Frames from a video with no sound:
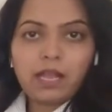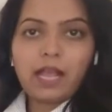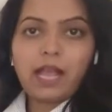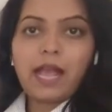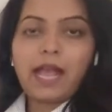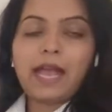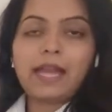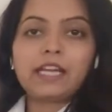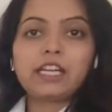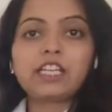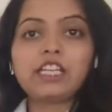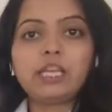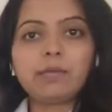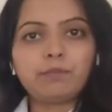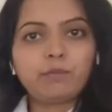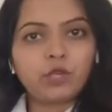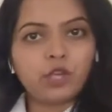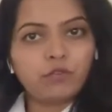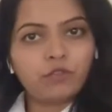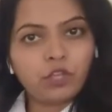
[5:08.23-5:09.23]
and keep
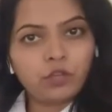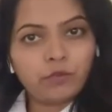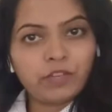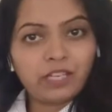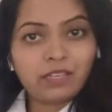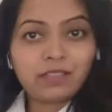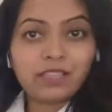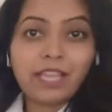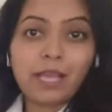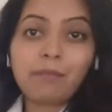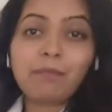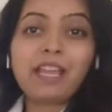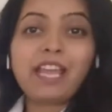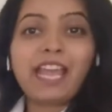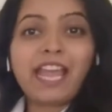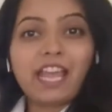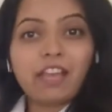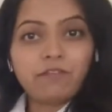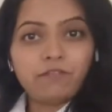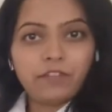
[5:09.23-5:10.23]
reviewing them
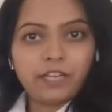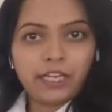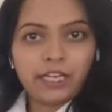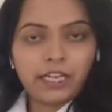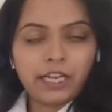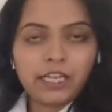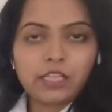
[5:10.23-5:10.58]
every day